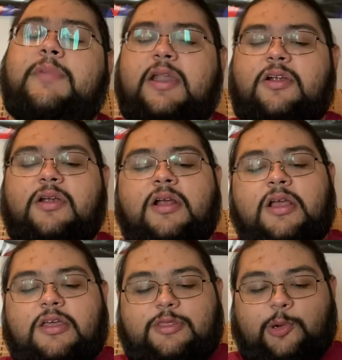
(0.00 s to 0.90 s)
better
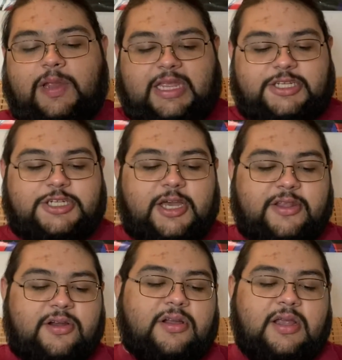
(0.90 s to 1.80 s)
through each
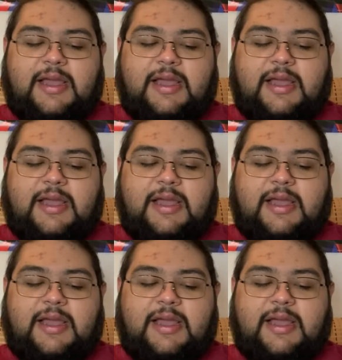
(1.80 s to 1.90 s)
other.